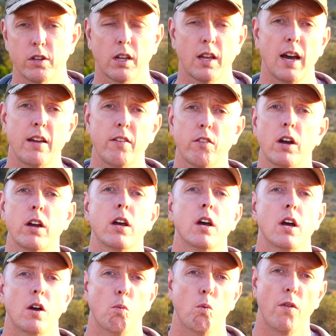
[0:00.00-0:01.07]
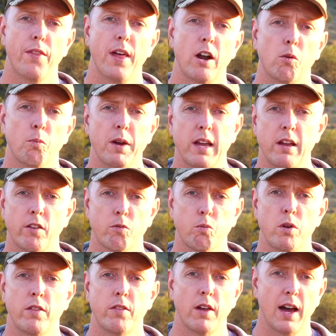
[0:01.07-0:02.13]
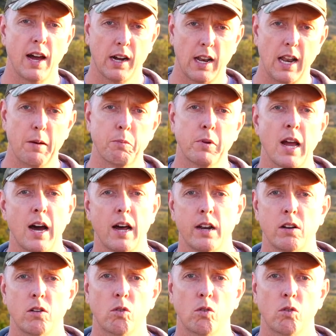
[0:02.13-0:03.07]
Okay, so what that'll be is with a club gun,